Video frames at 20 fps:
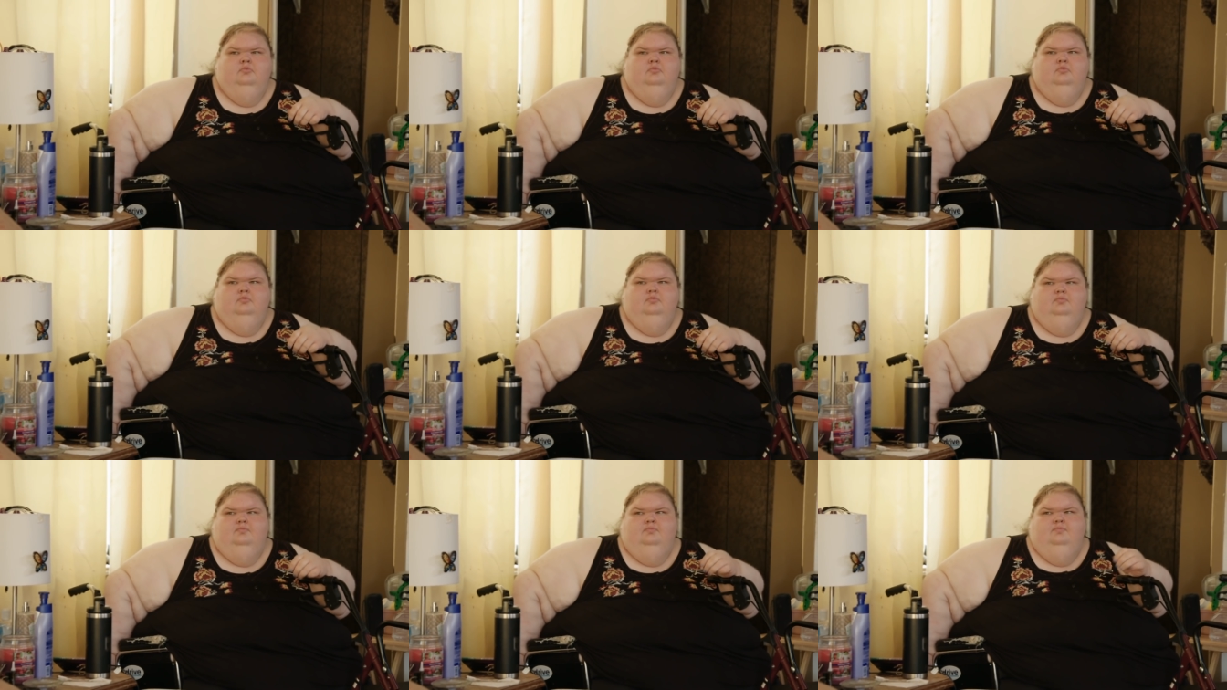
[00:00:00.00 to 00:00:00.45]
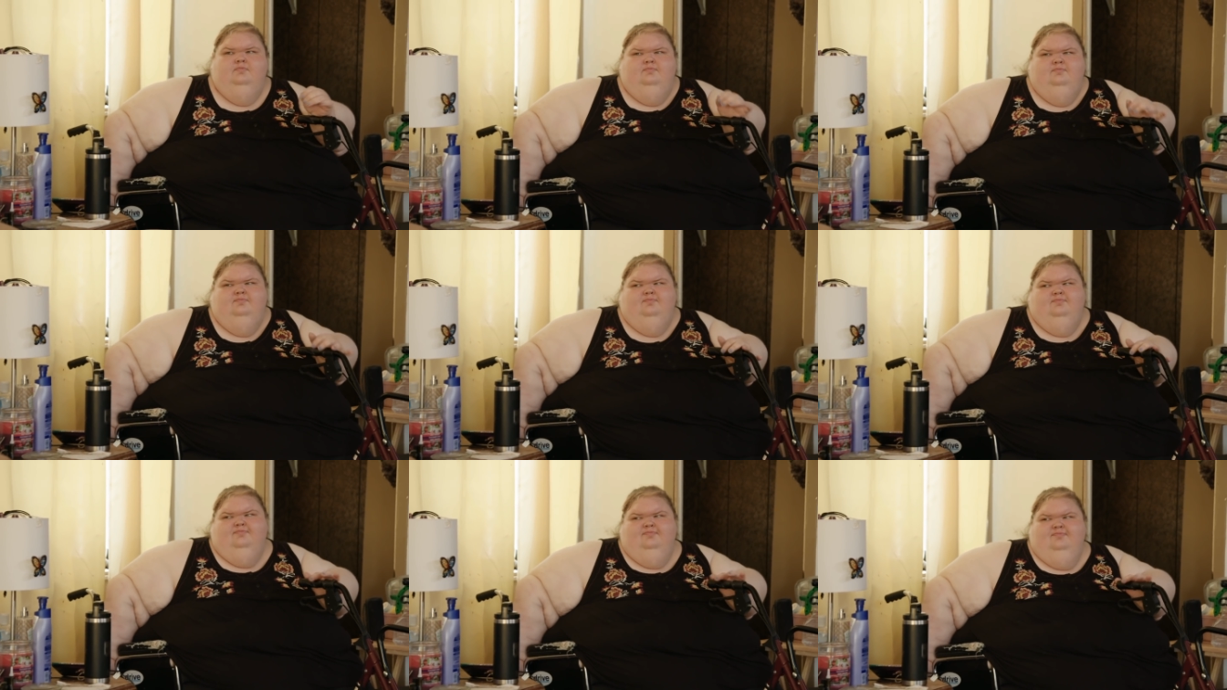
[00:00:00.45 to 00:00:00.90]
Time to
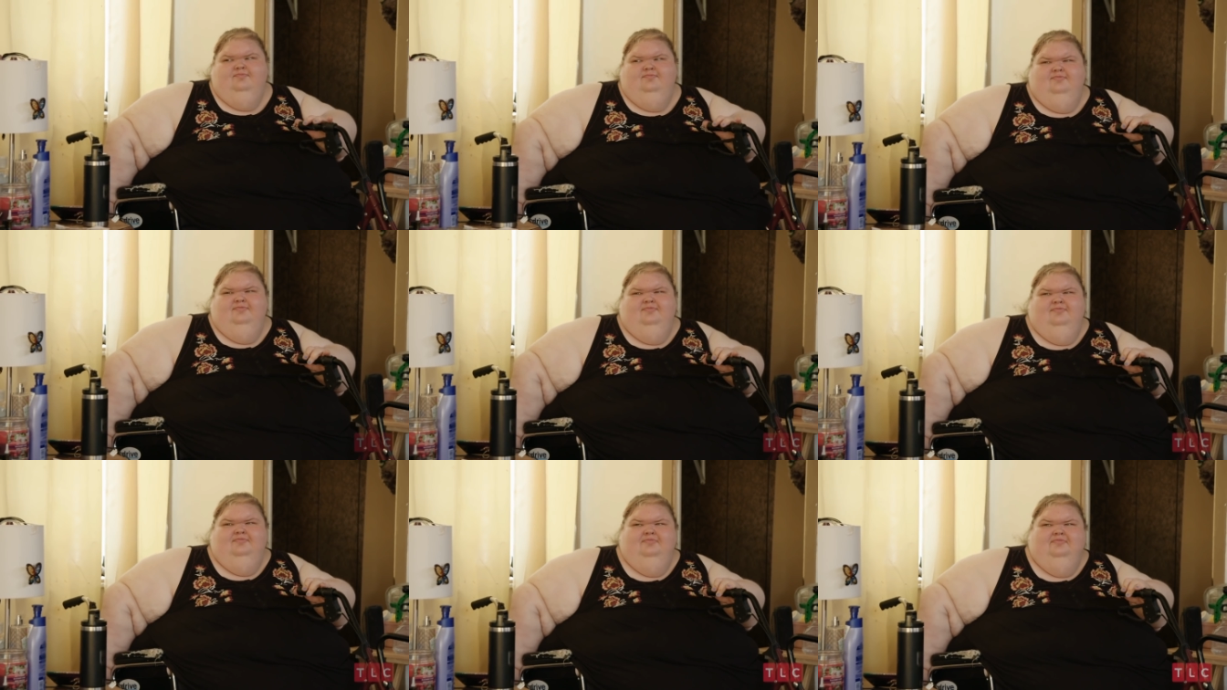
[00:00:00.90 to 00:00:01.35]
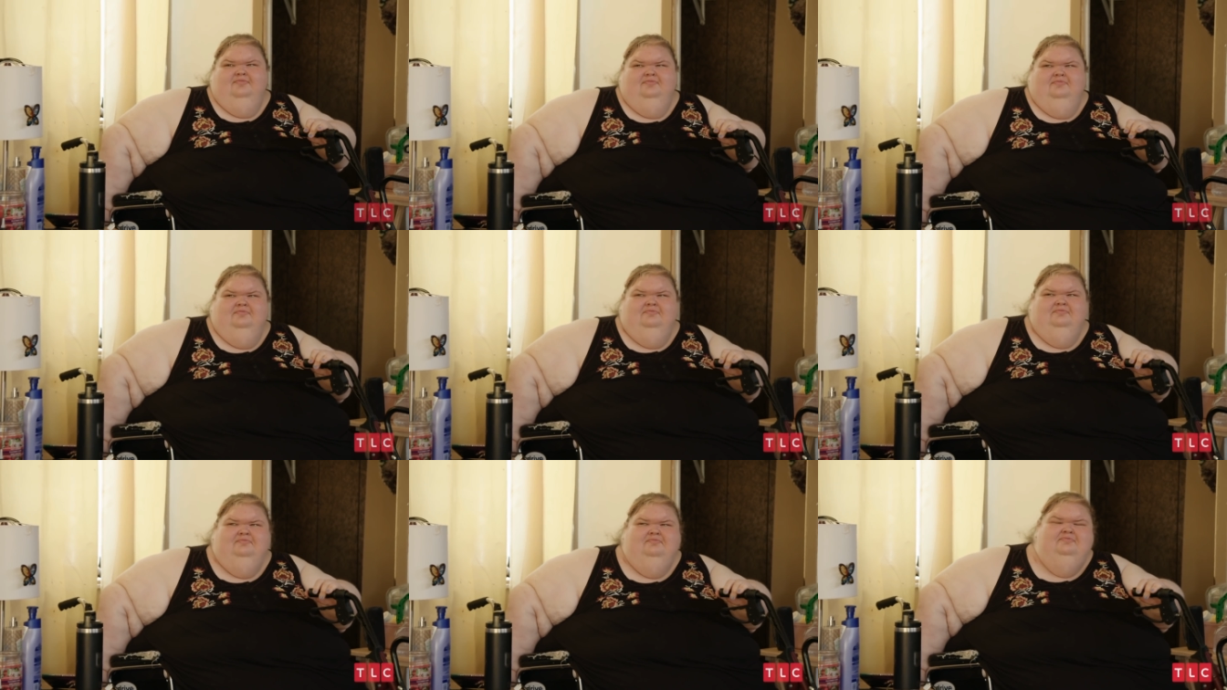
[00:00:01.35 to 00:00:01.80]
work out. Let's
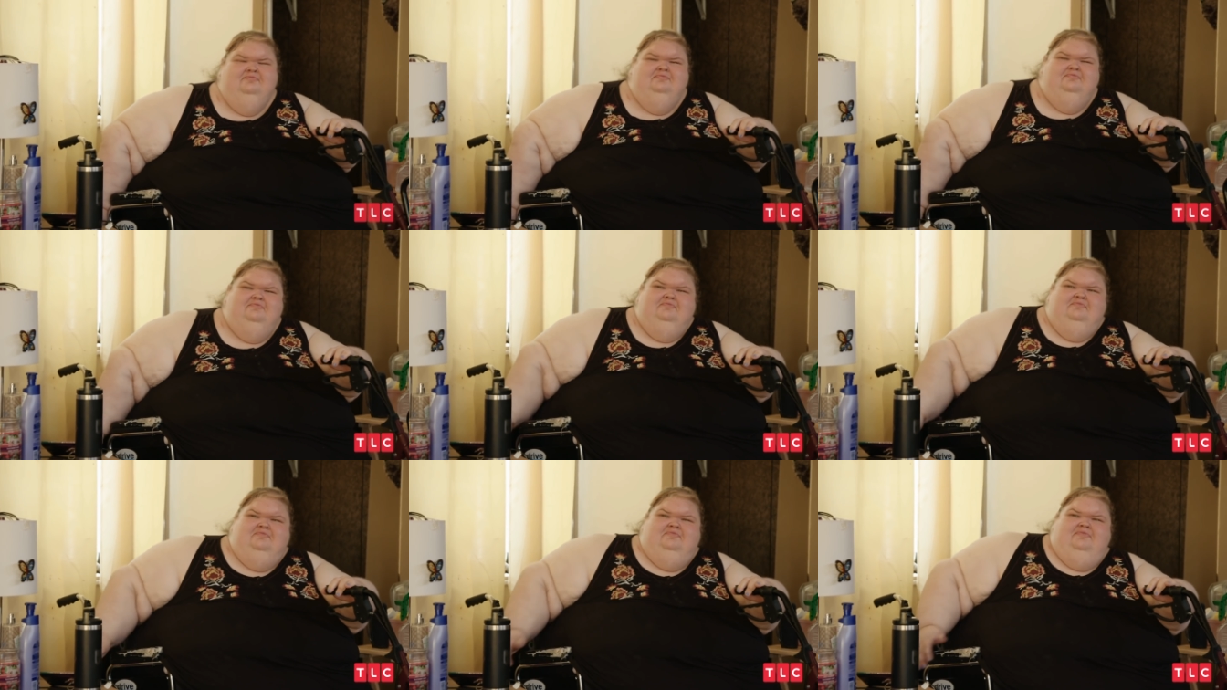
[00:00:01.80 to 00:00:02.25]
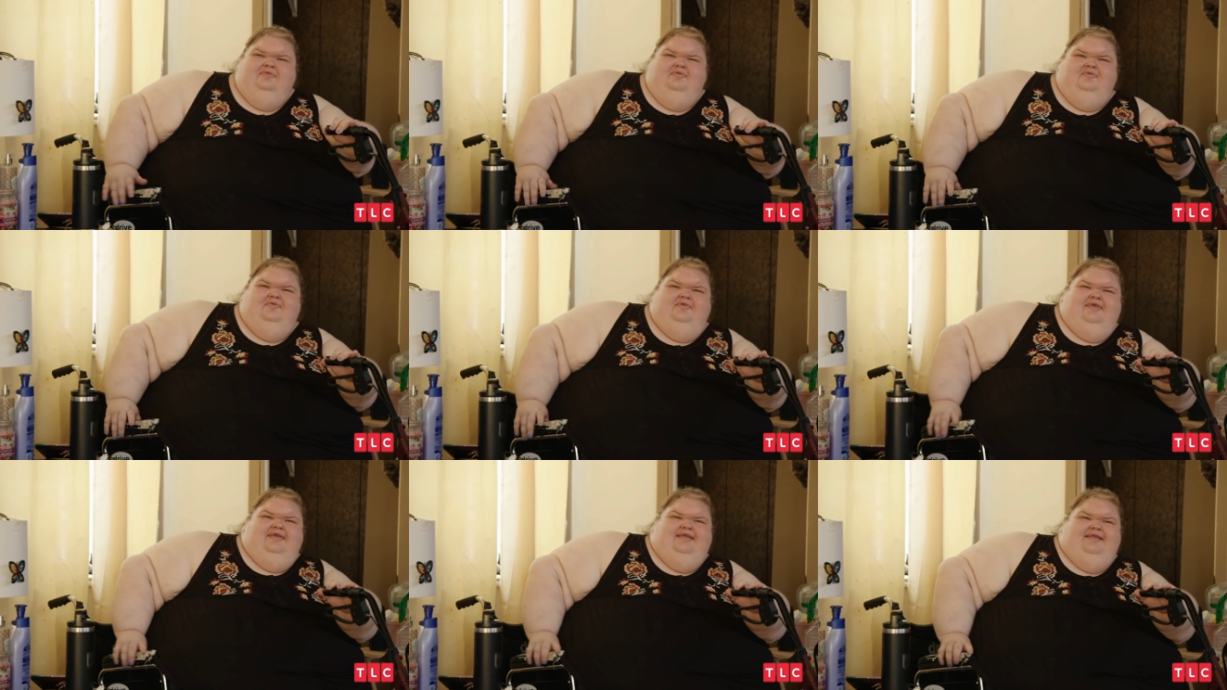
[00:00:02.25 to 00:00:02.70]
go.
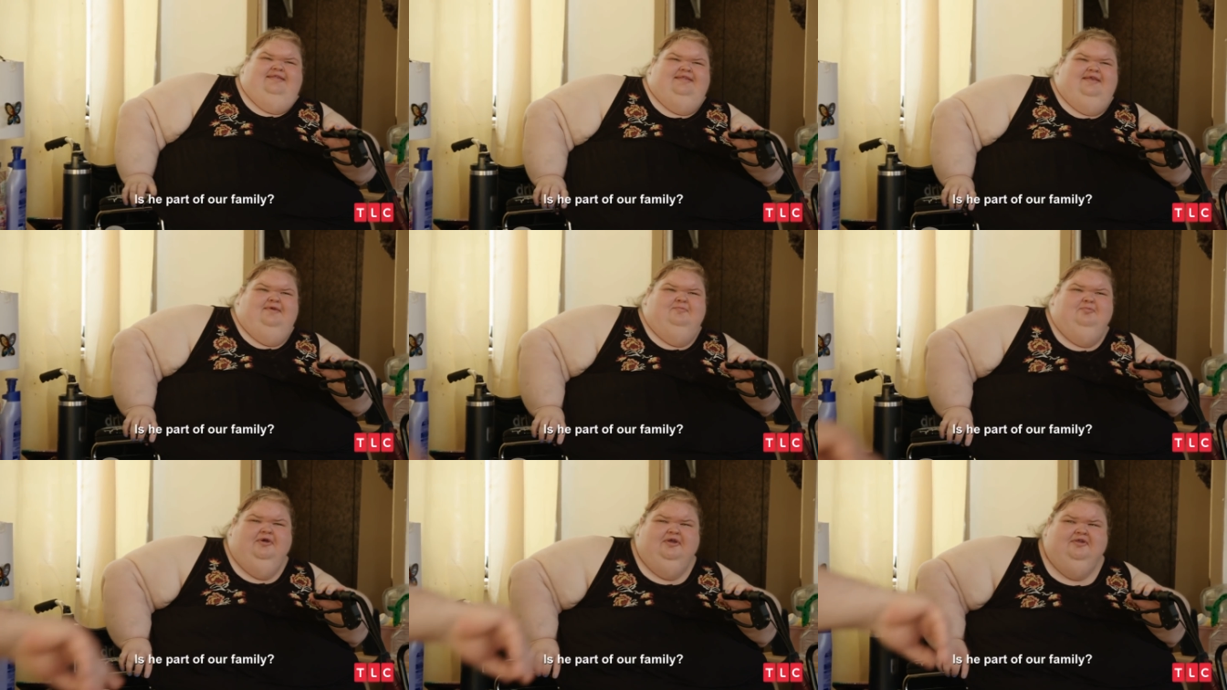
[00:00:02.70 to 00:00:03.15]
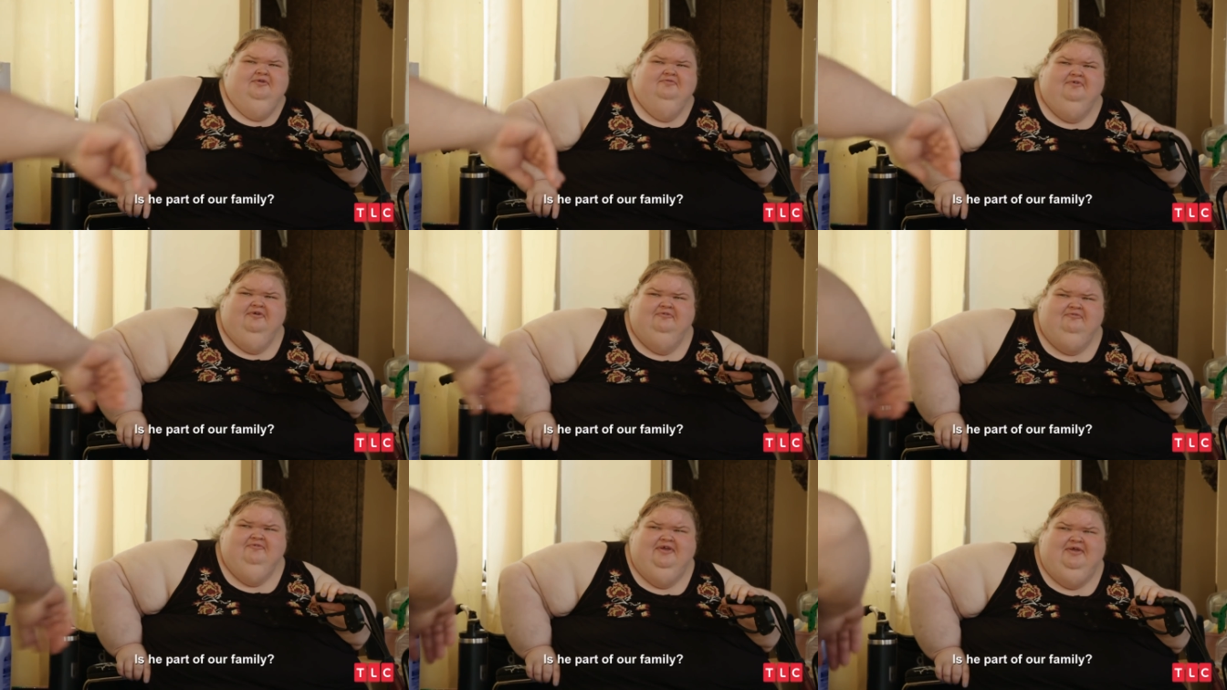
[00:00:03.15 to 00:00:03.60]
Is he part of
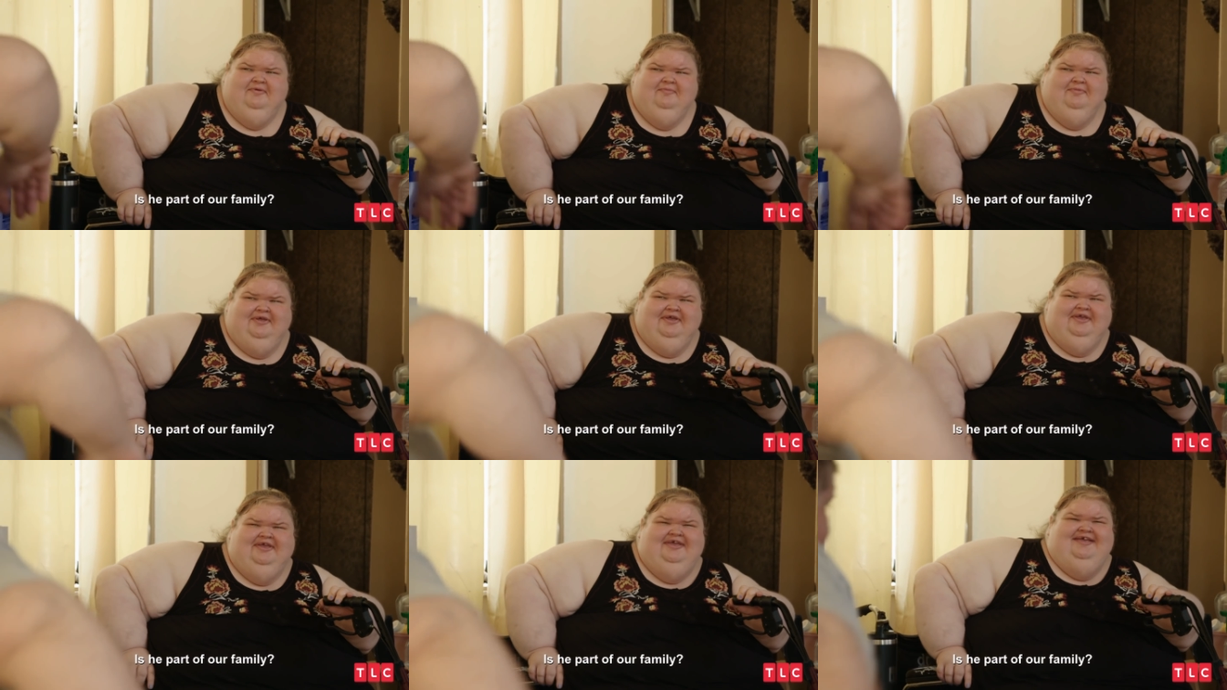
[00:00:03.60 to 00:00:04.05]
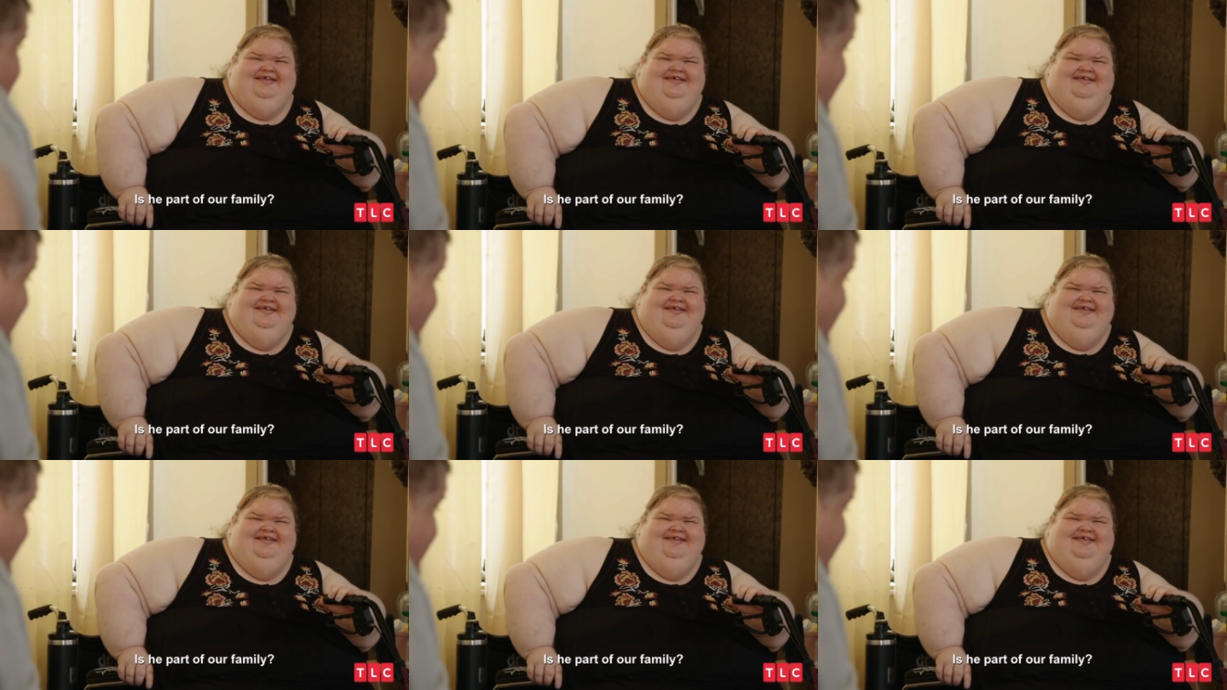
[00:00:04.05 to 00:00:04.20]
our family?